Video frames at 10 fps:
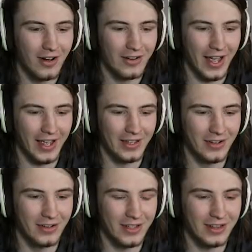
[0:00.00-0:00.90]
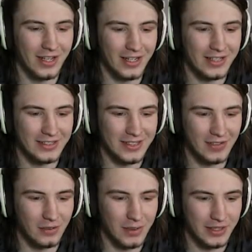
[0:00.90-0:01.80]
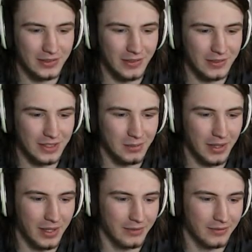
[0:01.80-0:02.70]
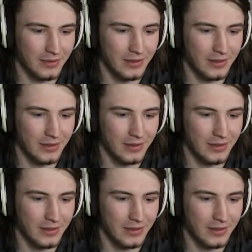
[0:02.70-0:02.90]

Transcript: Okay, you're the luckiest son of a bitch I've ever seen in my life.